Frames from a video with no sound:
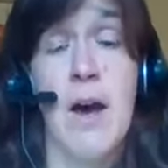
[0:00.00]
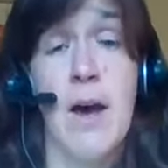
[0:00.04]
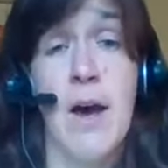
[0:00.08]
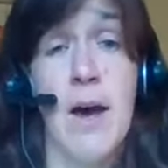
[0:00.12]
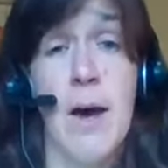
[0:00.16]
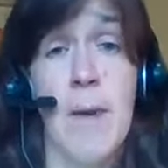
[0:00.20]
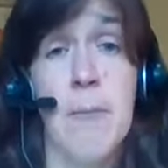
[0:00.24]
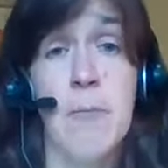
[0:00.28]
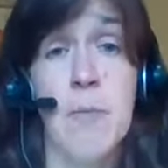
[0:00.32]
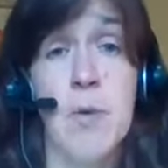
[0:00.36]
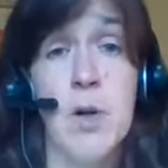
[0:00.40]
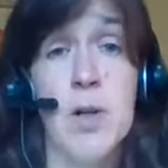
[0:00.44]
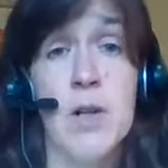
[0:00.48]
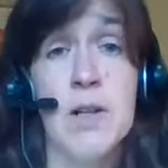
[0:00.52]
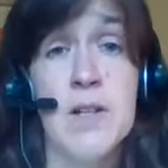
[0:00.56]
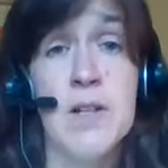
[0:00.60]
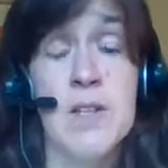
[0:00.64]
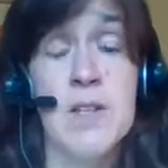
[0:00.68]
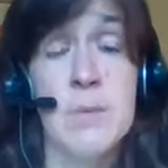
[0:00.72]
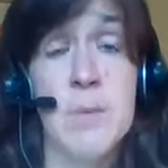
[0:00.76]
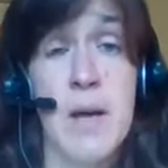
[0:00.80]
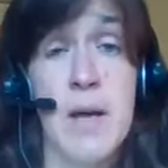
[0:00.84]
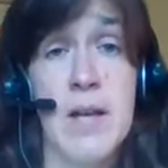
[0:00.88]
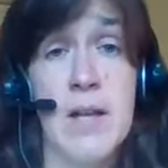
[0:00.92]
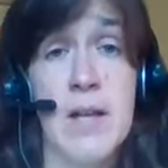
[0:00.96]
We're going
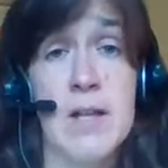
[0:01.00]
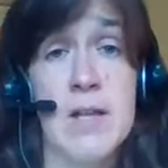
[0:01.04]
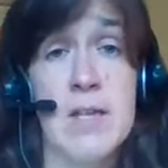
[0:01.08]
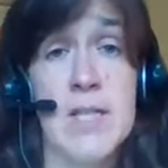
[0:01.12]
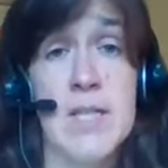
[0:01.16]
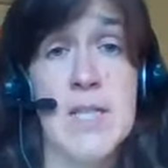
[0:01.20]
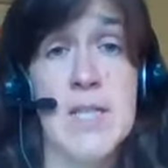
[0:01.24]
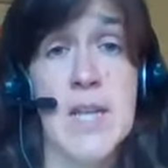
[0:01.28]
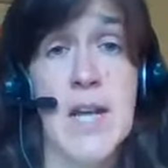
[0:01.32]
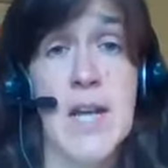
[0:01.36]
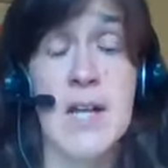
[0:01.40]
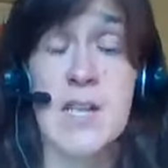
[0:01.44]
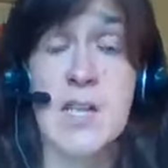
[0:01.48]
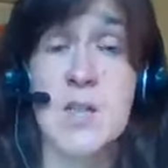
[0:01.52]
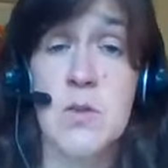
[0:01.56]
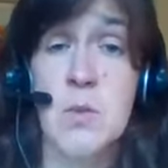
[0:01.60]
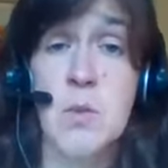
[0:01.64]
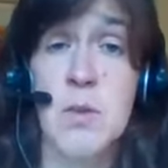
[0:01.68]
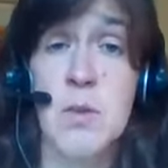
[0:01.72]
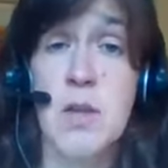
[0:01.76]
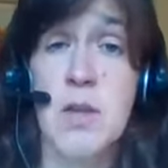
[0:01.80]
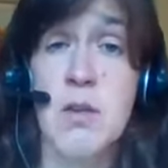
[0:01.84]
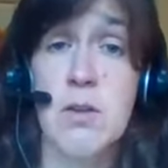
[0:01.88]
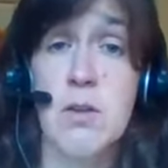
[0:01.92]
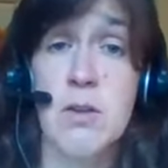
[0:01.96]
to spend next
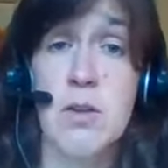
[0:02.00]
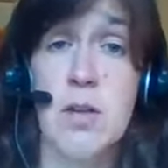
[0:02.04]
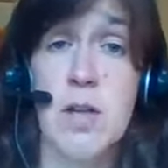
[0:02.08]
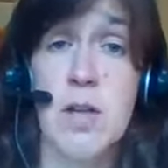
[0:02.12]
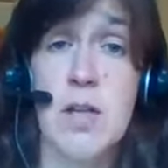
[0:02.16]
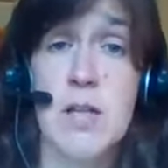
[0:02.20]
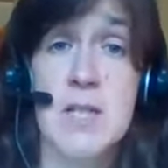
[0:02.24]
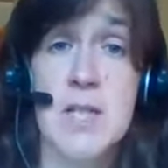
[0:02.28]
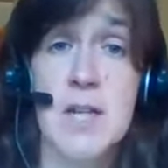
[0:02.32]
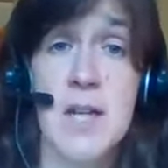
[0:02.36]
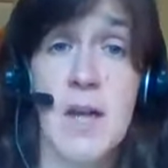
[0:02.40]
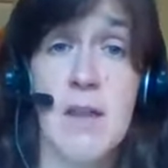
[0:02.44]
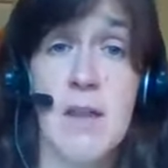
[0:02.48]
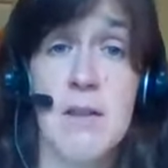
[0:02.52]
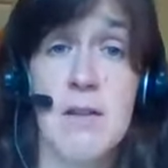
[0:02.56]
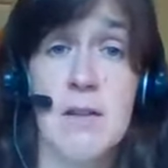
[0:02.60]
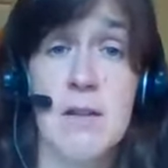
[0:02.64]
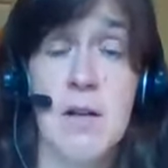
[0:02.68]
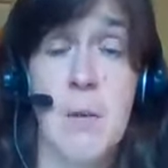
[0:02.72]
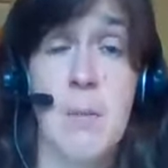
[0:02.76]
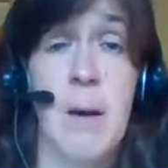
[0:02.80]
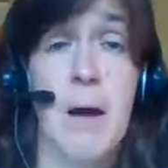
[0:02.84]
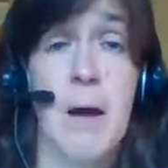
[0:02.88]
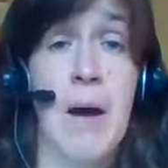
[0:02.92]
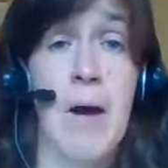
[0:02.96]
week learning
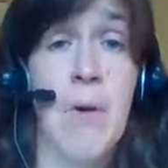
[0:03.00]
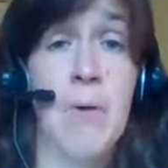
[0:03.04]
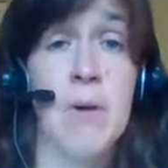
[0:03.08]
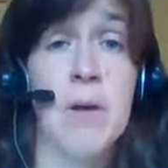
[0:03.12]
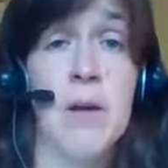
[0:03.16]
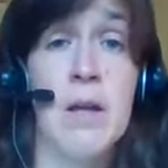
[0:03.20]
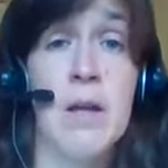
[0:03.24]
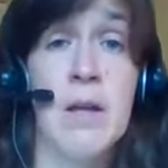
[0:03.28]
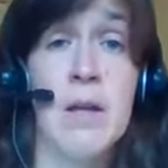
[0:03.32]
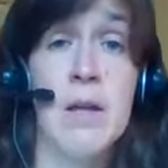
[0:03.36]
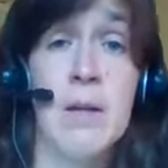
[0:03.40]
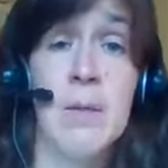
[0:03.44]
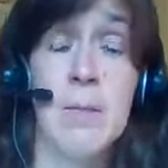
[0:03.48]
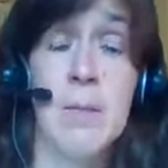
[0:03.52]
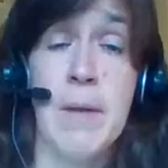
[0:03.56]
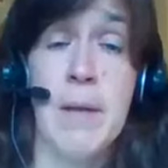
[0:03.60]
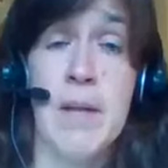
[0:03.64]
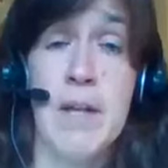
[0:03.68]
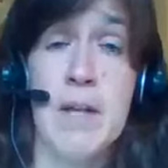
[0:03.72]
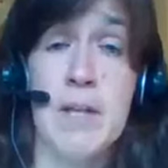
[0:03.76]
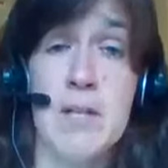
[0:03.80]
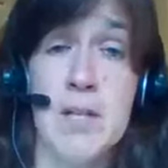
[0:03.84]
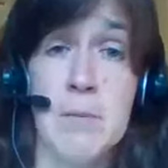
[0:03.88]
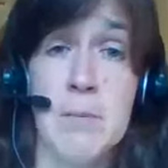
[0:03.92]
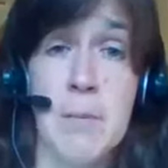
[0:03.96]
together about
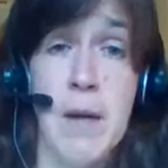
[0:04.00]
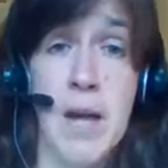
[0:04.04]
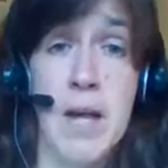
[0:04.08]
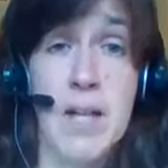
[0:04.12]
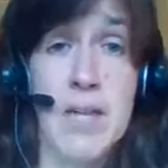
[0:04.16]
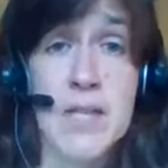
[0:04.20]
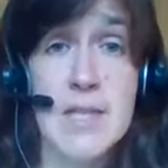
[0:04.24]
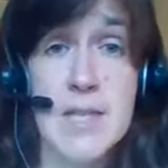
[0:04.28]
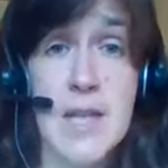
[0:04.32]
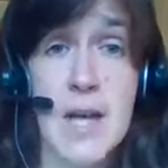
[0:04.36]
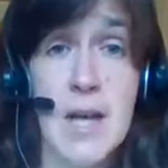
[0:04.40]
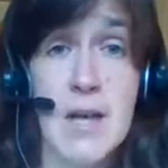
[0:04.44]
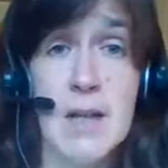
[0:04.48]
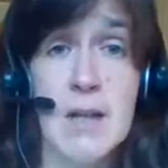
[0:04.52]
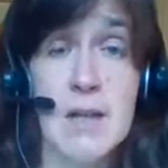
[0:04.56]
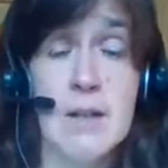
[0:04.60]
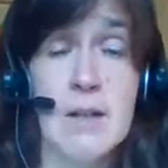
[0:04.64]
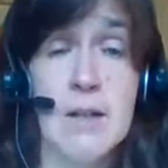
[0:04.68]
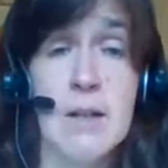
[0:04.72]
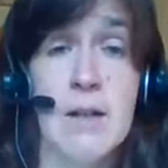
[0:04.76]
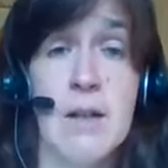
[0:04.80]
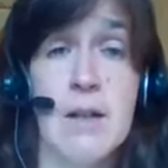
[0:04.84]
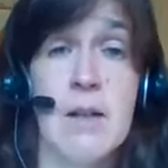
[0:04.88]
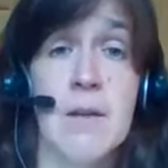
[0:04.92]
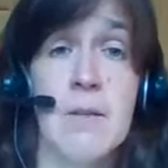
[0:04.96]
managing mindset,
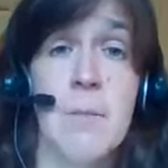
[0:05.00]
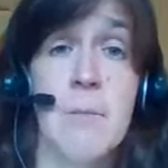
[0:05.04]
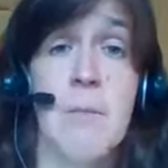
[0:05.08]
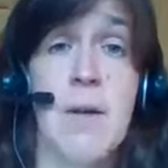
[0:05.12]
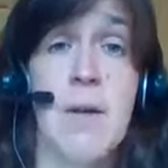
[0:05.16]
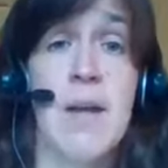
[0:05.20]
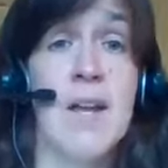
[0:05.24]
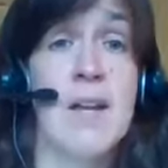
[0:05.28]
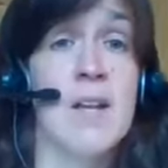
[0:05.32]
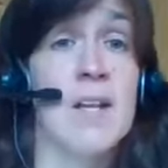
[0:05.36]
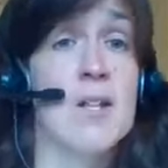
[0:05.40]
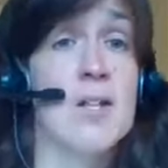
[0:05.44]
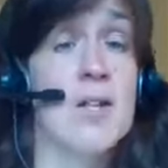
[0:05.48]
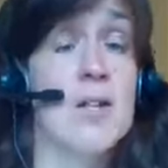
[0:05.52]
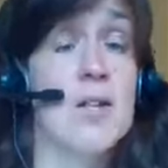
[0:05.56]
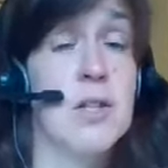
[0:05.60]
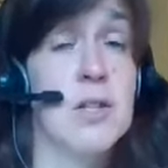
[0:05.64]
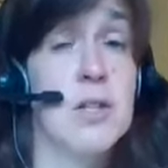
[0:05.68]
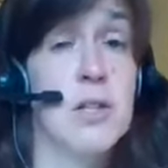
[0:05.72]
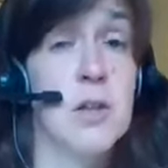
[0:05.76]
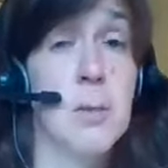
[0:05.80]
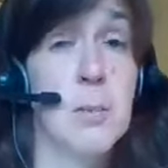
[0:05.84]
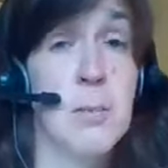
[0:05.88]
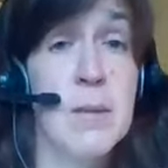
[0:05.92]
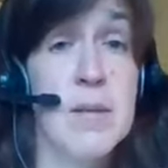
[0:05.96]

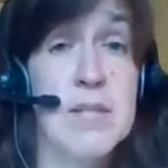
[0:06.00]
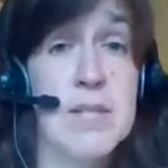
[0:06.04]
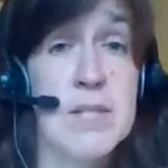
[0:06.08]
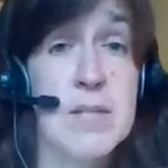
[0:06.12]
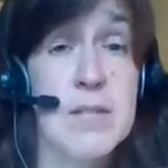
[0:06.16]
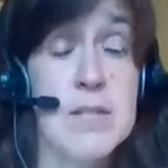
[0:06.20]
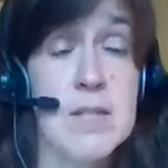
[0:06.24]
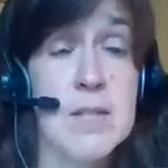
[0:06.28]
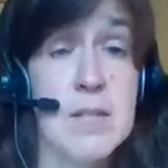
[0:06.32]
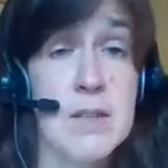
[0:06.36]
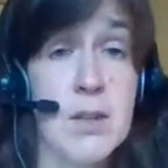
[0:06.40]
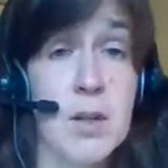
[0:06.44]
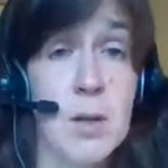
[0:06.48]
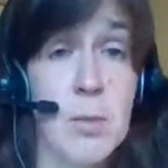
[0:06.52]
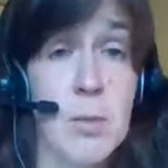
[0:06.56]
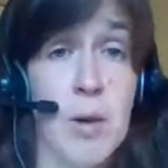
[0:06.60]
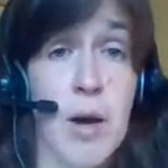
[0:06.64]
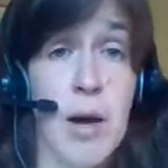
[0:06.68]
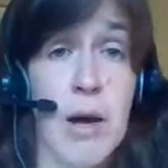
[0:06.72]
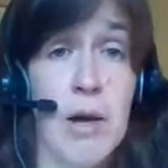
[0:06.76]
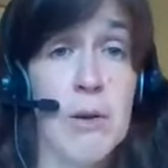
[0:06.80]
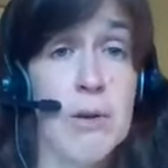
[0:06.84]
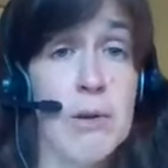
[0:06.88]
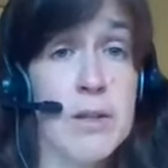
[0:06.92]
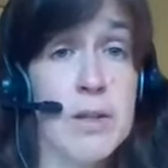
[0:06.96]
managing your business and your
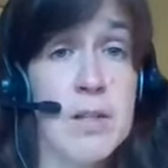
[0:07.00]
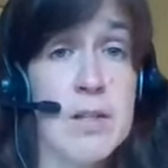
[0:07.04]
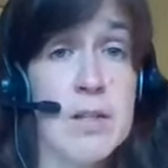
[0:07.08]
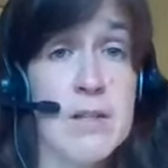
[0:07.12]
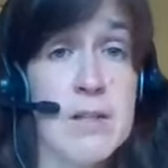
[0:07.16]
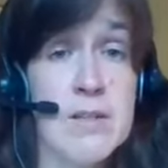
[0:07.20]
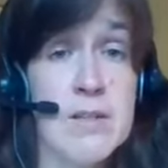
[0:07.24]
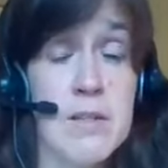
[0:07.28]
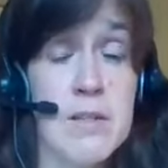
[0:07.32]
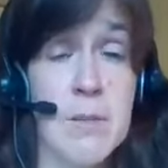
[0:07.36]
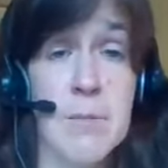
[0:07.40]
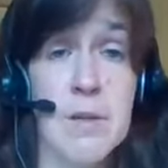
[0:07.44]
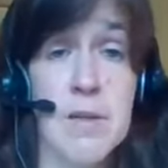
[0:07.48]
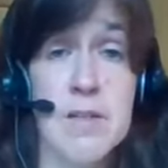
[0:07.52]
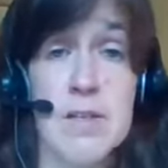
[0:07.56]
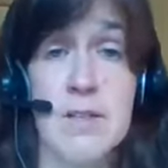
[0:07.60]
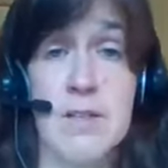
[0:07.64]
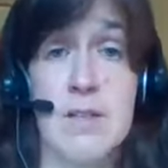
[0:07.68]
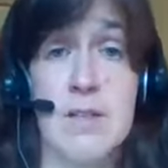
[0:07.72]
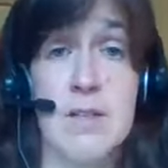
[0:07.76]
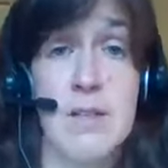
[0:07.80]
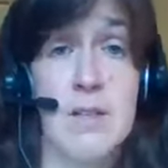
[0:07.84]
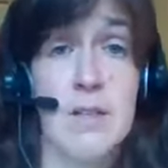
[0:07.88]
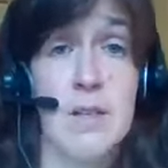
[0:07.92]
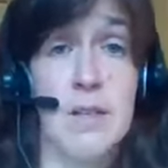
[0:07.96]
priorities
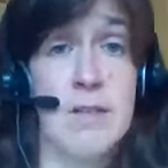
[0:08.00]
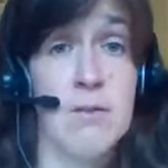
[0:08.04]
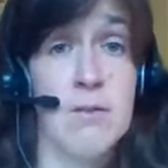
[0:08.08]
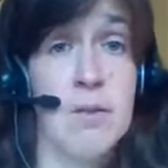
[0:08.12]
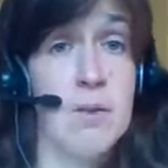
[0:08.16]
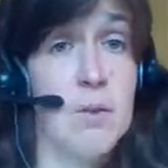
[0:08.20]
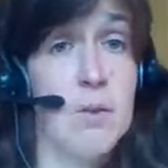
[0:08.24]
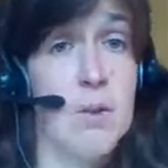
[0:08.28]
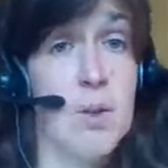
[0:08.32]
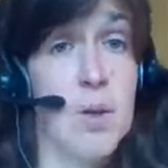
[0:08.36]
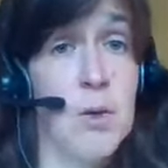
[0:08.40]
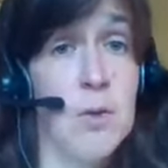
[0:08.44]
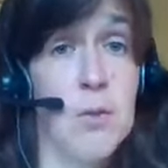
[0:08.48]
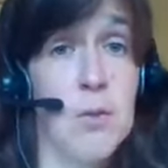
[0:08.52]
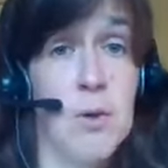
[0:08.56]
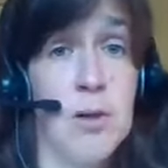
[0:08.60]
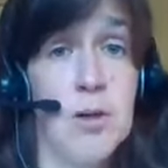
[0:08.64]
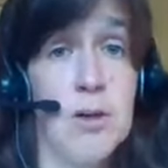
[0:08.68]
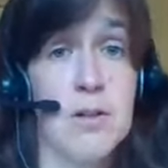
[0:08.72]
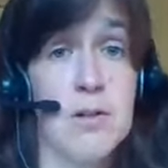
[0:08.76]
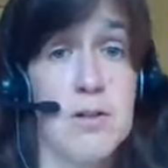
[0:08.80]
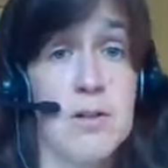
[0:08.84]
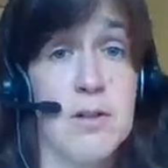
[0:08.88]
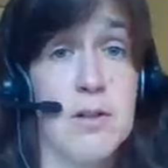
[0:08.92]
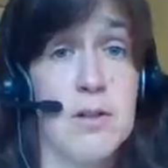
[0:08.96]
amidst the new
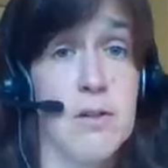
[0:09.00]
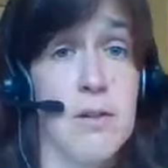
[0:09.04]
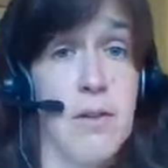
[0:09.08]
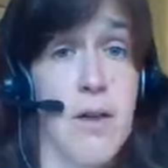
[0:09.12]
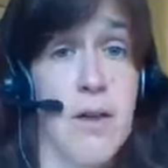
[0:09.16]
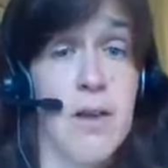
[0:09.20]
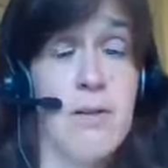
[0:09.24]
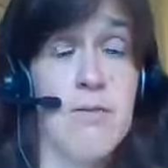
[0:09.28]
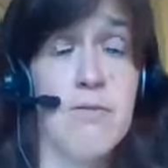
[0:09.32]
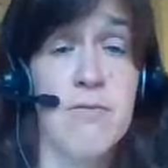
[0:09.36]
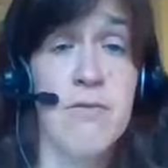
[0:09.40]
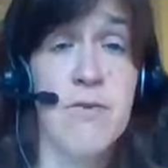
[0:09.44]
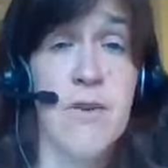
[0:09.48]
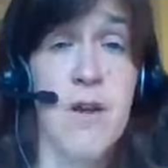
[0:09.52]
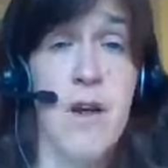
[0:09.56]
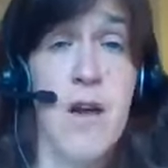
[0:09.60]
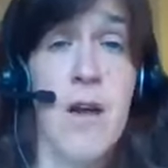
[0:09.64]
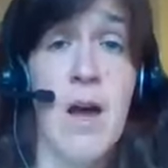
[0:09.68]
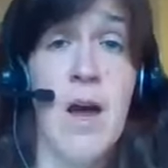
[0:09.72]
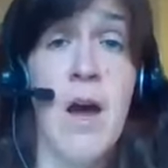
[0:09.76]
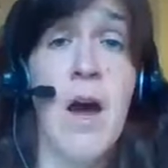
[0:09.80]
coworkers in your life,